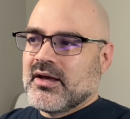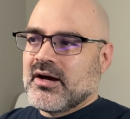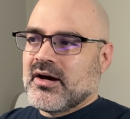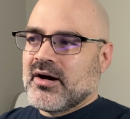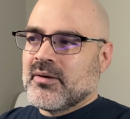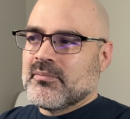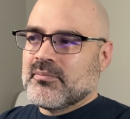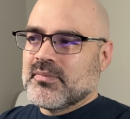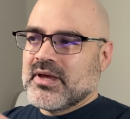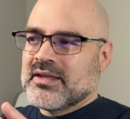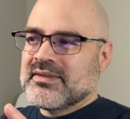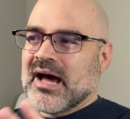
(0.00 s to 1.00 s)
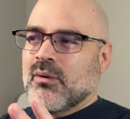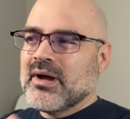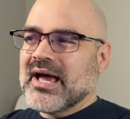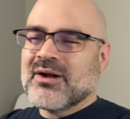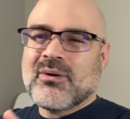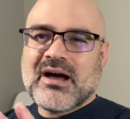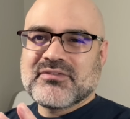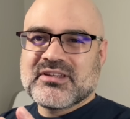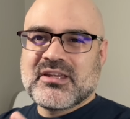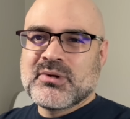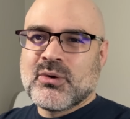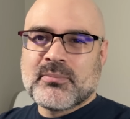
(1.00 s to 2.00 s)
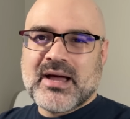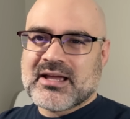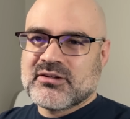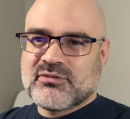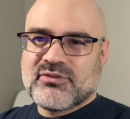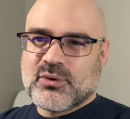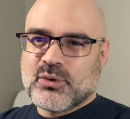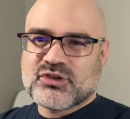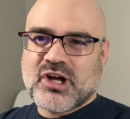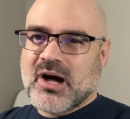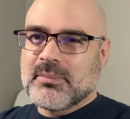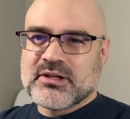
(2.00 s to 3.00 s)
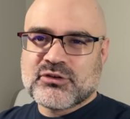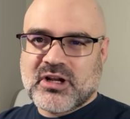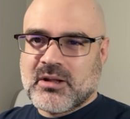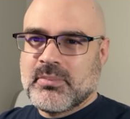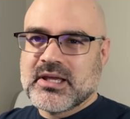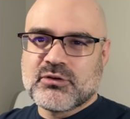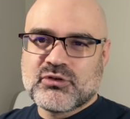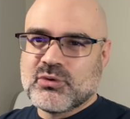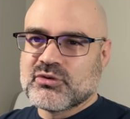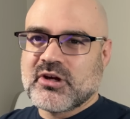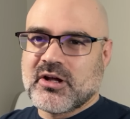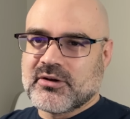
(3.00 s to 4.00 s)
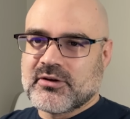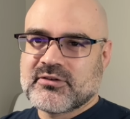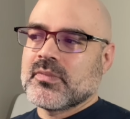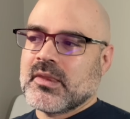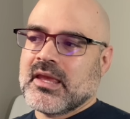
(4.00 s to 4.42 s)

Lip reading: And that way I don't have to keep going back into Photoshop and trying to pick and choose colors.